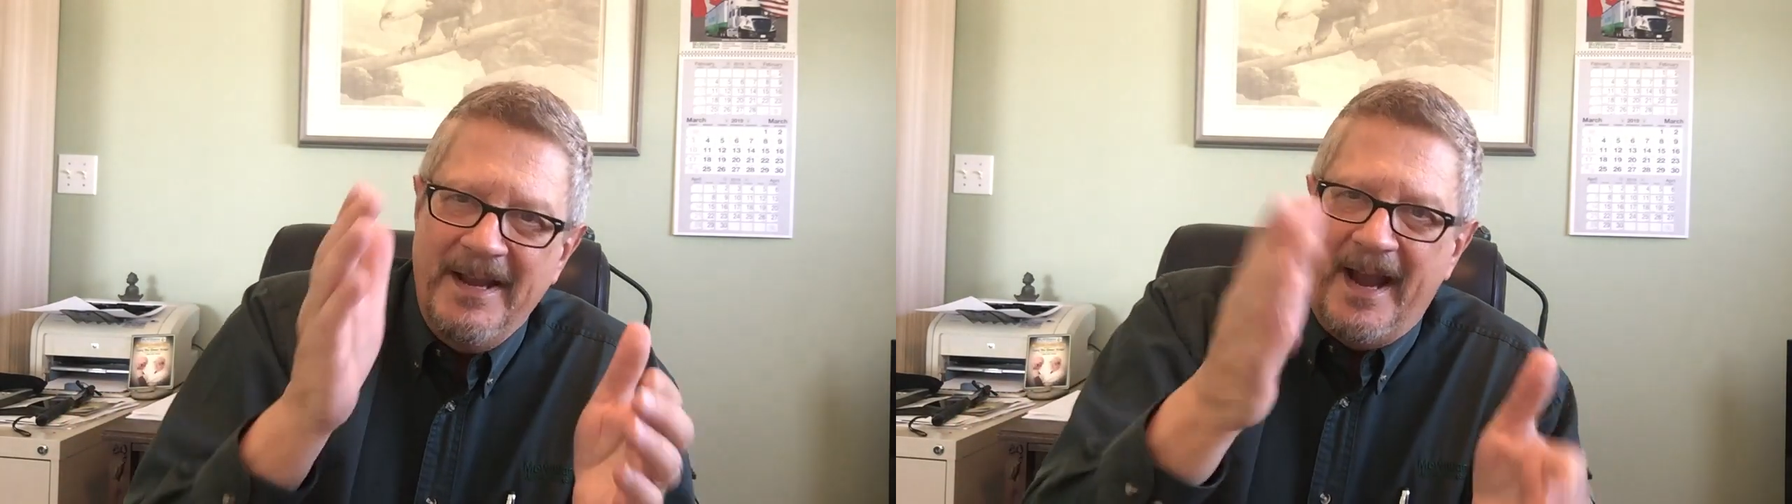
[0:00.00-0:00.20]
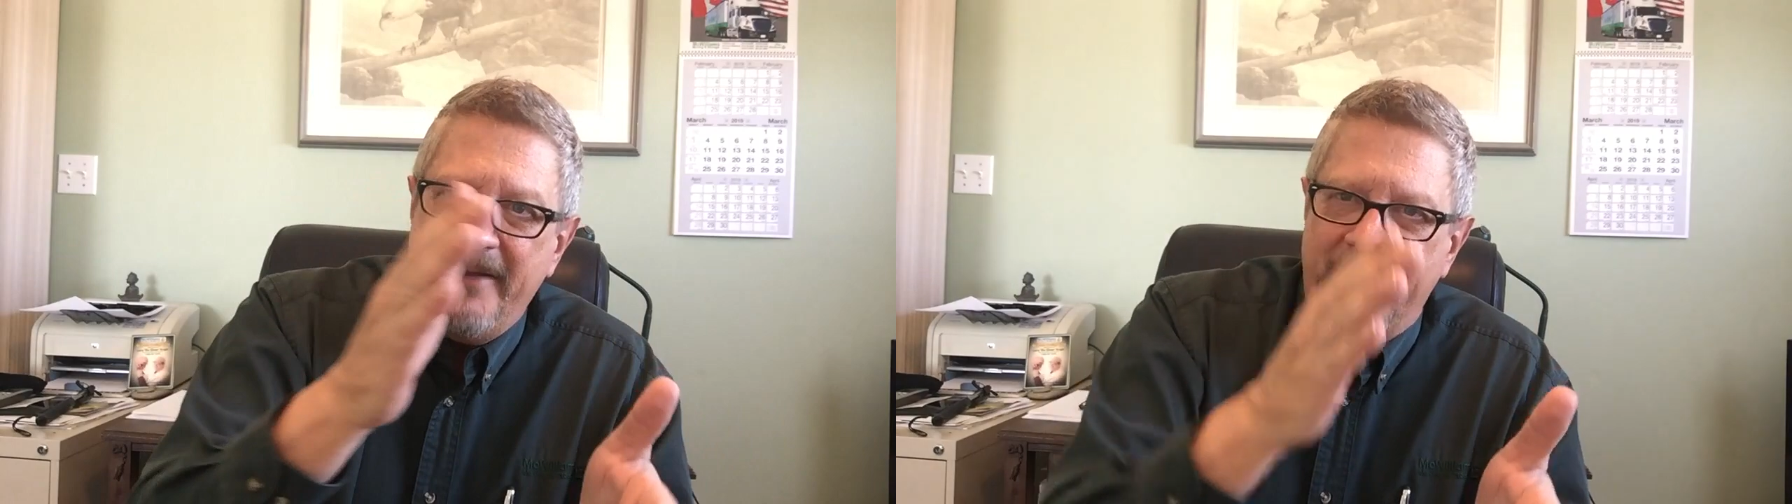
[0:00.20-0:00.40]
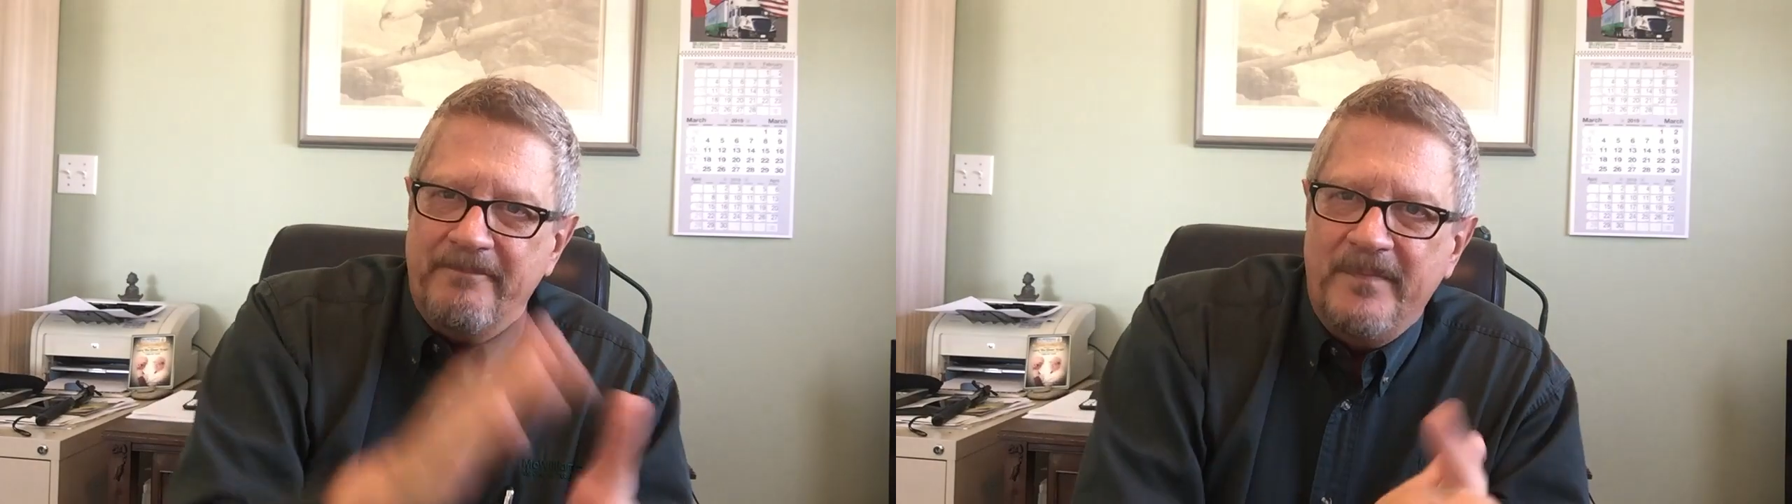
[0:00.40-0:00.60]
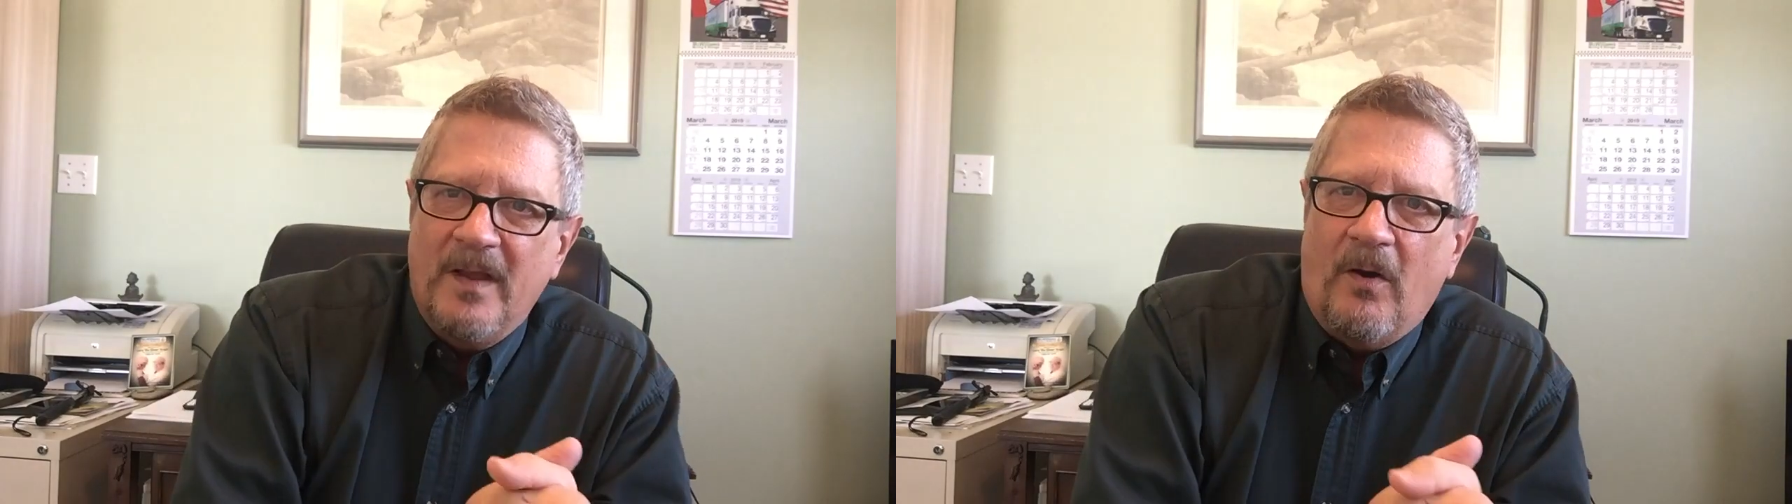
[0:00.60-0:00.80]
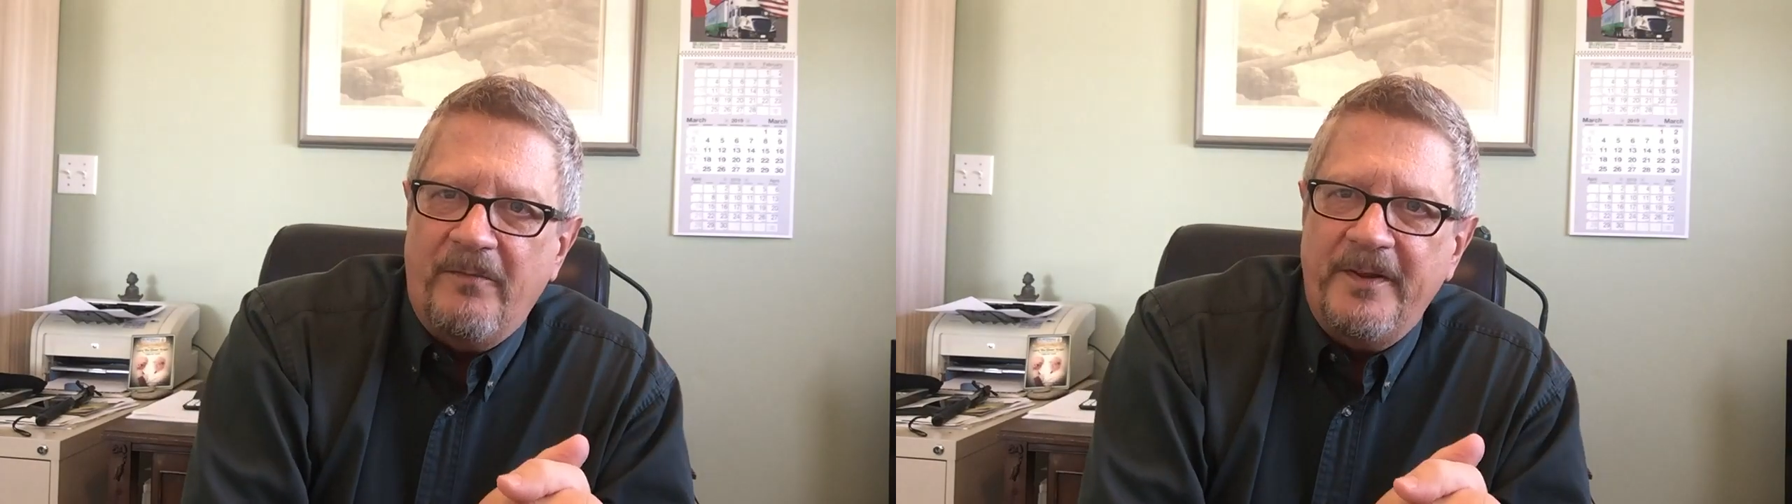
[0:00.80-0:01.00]
Anyway,
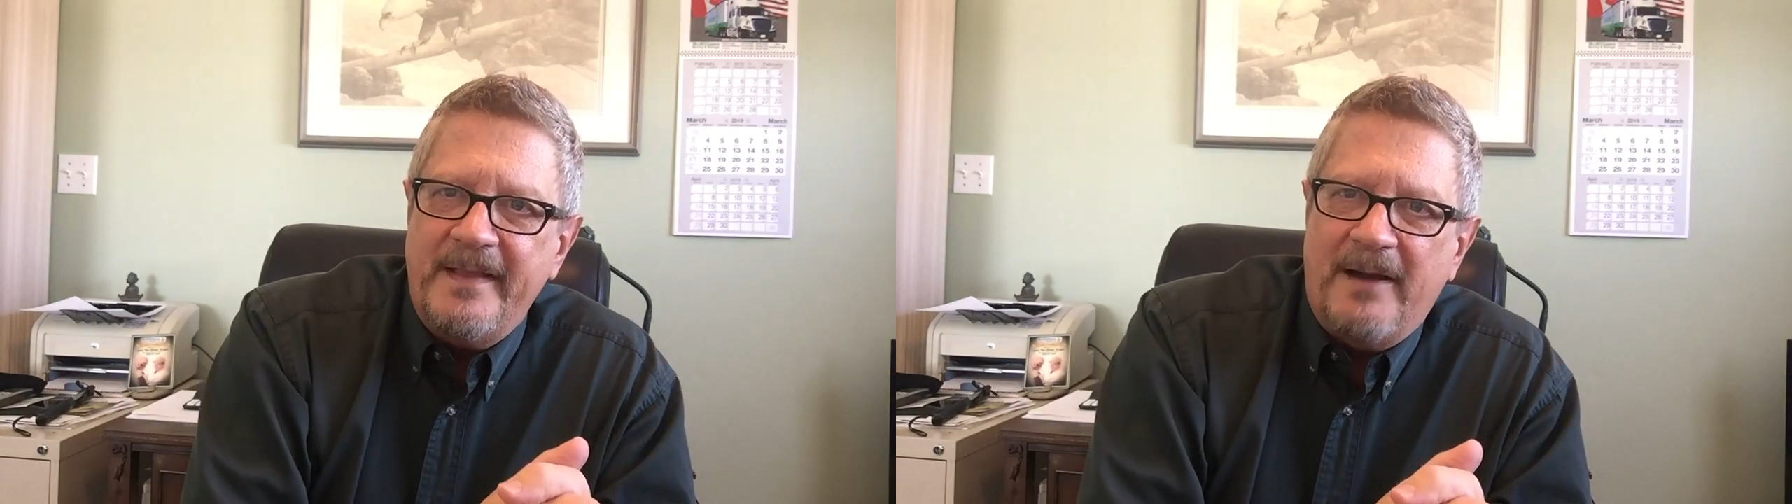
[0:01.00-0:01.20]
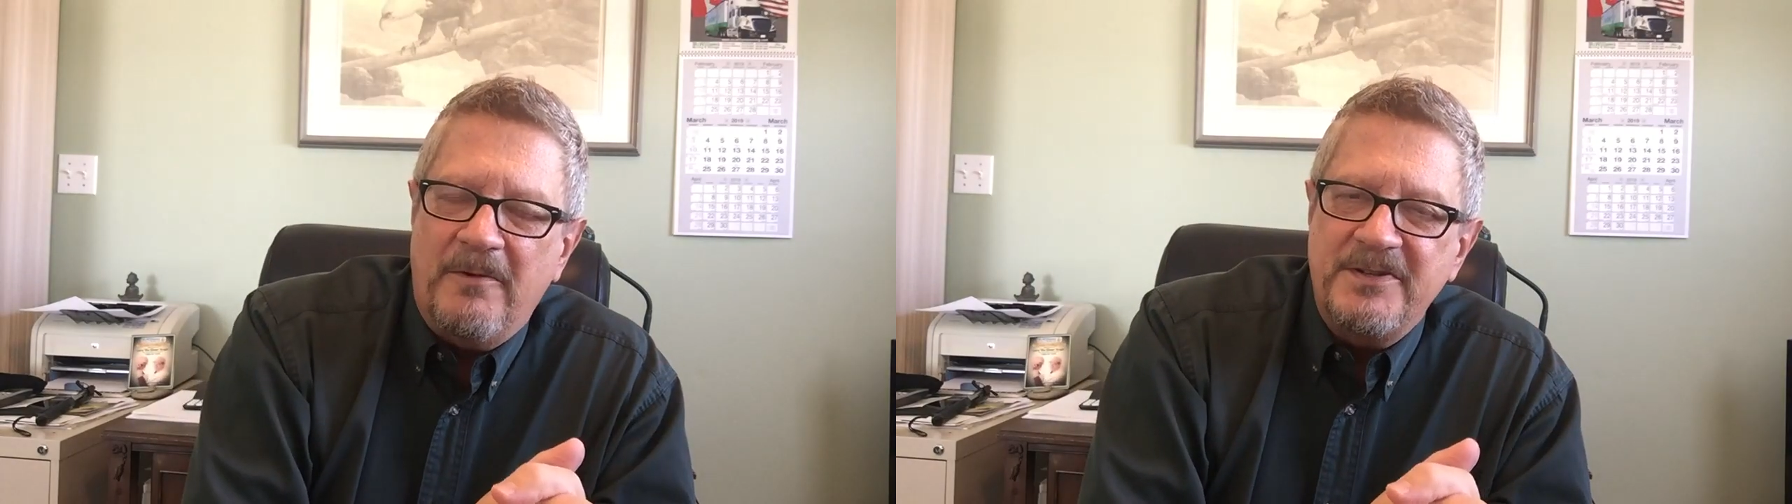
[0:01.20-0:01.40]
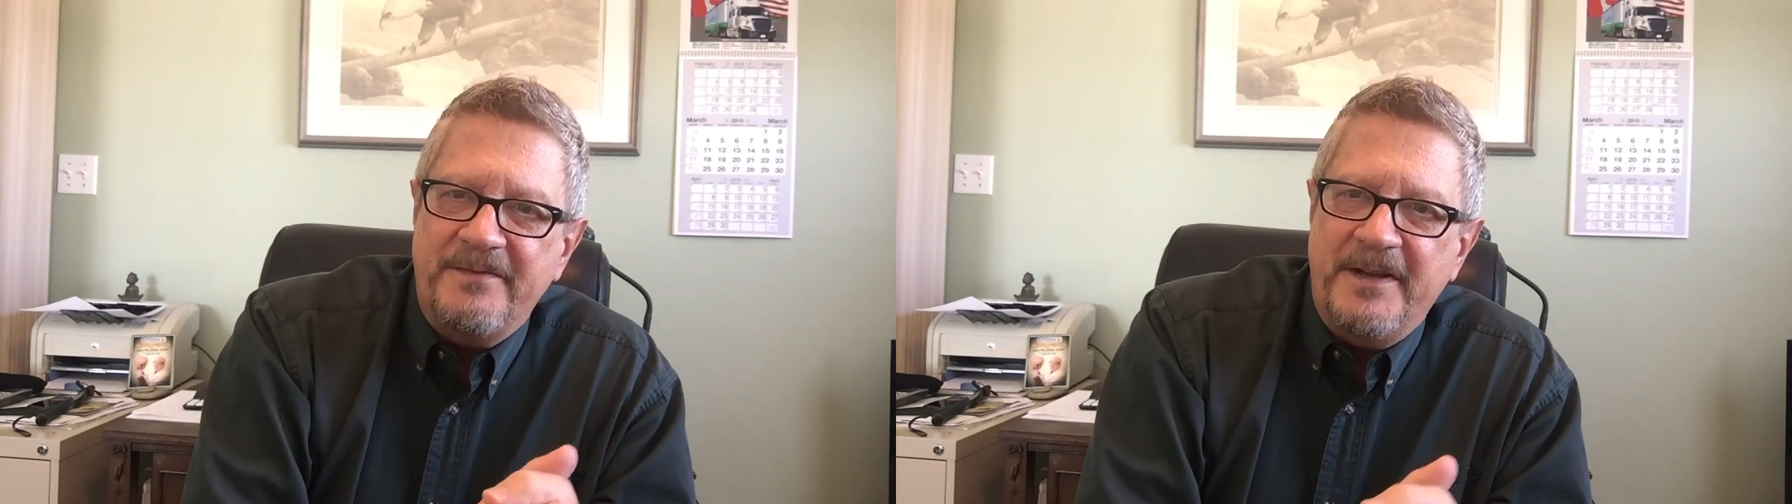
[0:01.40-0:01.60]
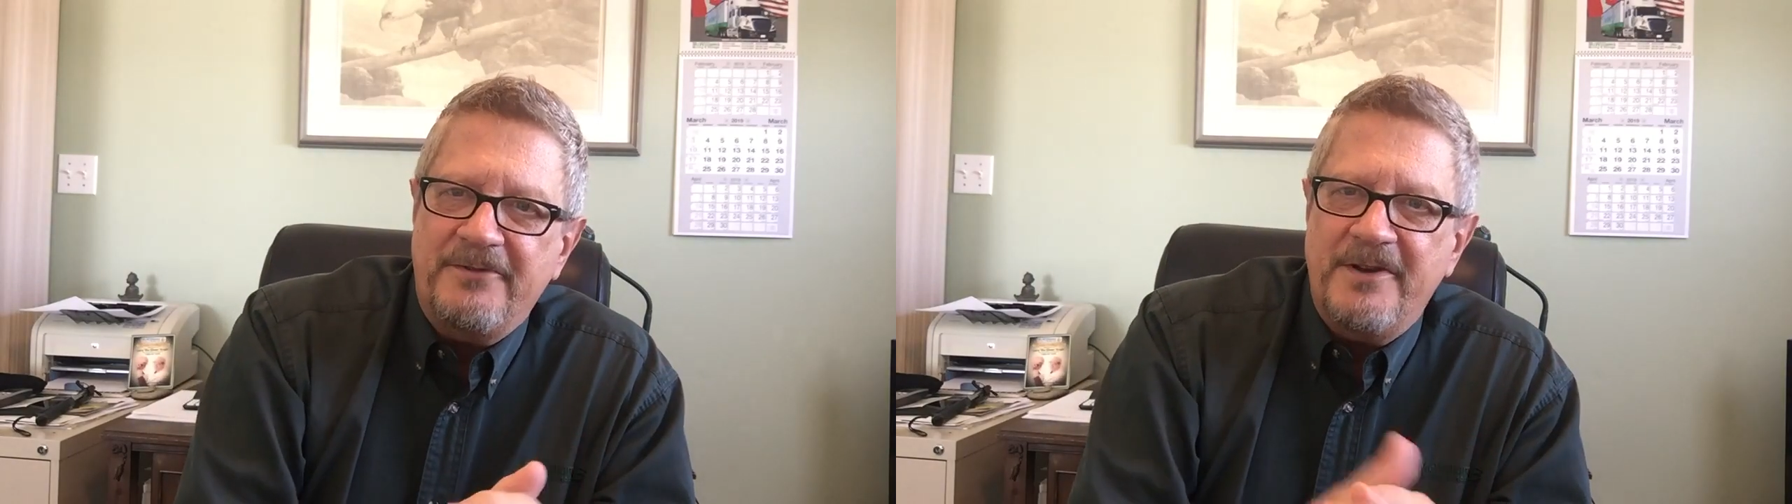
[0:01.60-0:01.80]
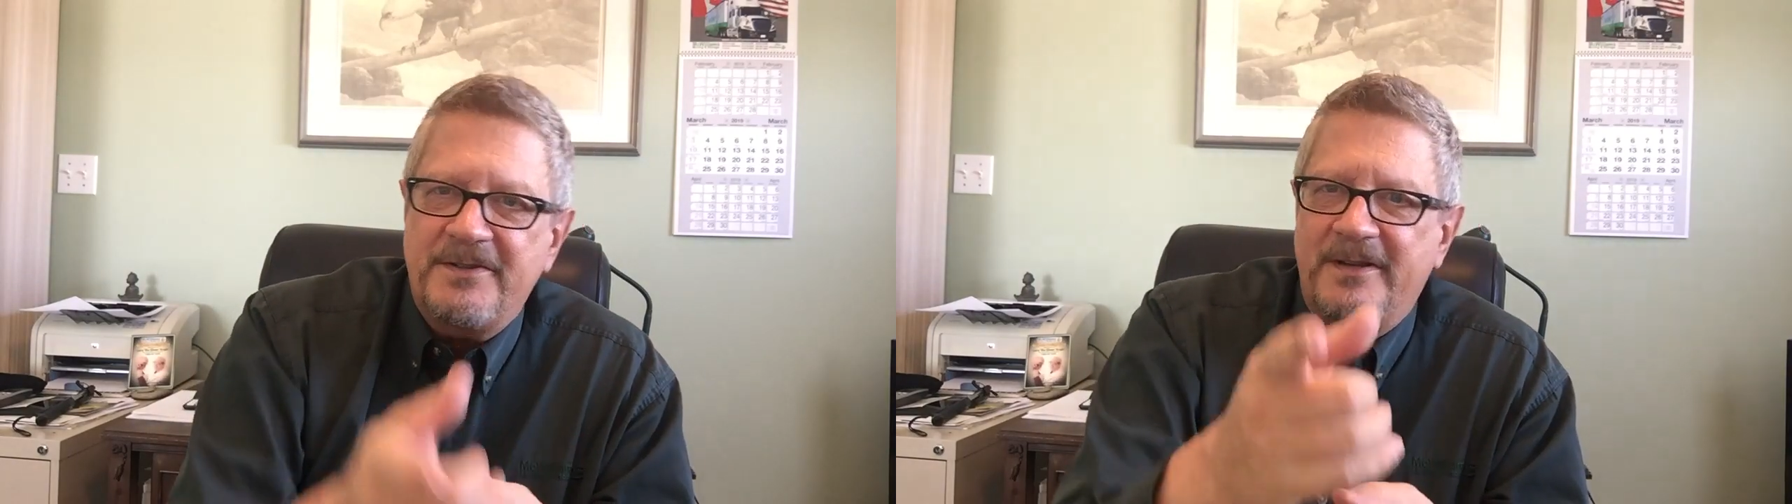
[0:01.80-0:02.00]
hopefully that was of
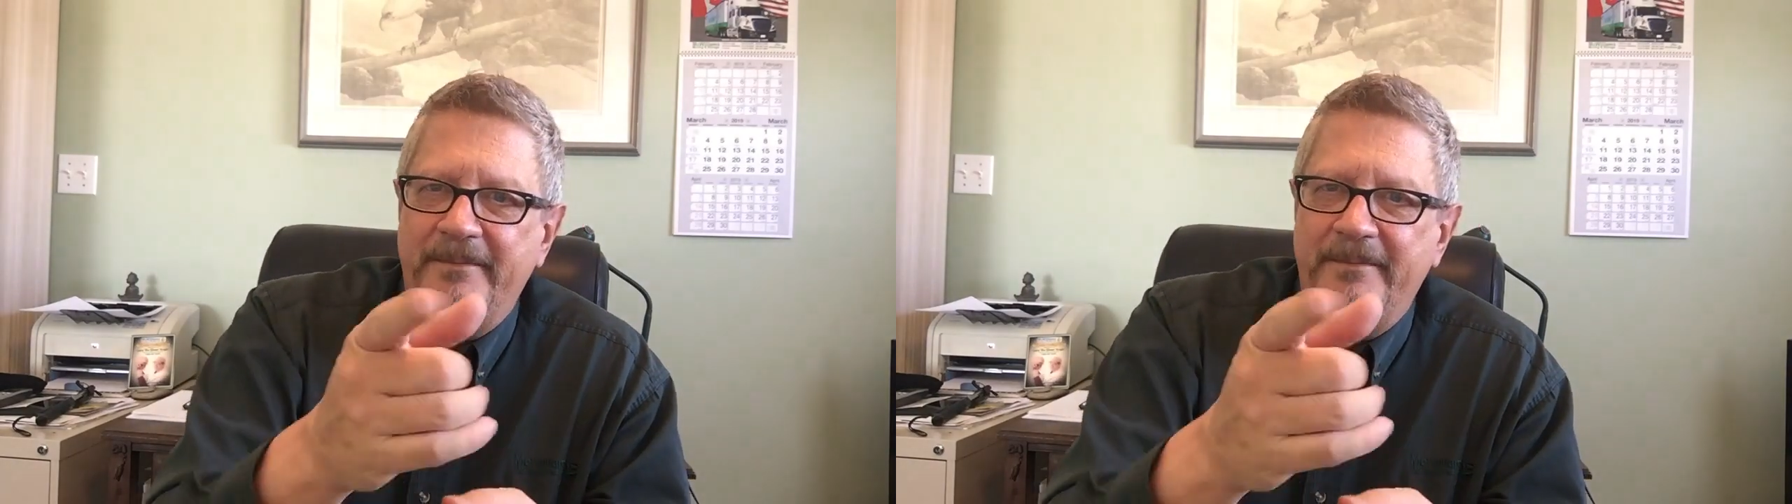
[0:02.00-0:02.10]
interest.